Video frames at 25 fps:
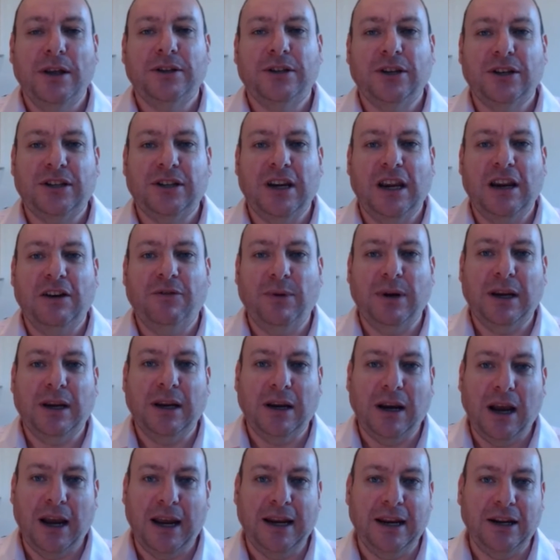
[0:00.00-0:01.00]
to see if we
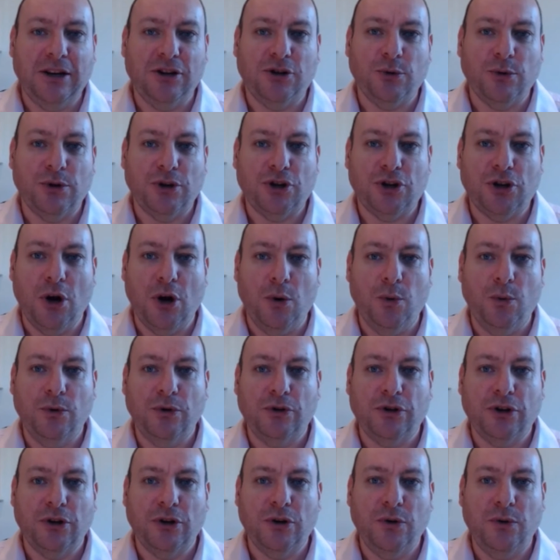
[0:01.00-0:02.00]
can get into a
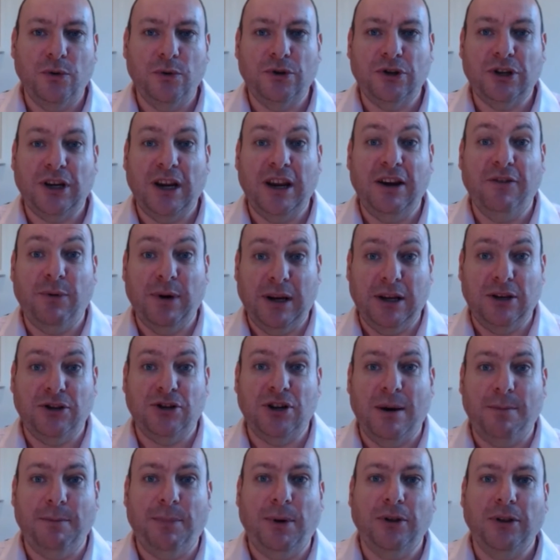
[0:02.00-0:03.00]
short to see if we can
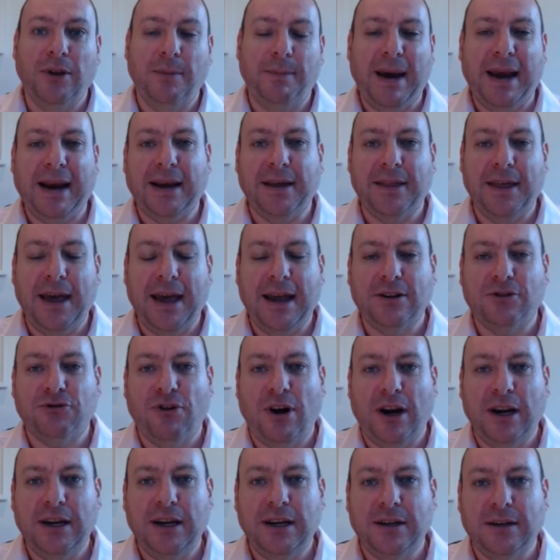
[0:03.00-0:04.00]
jump on the back of that
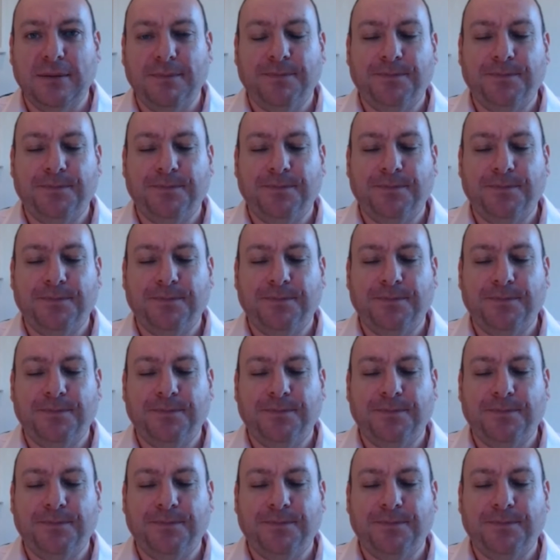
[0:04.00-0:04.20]
trade.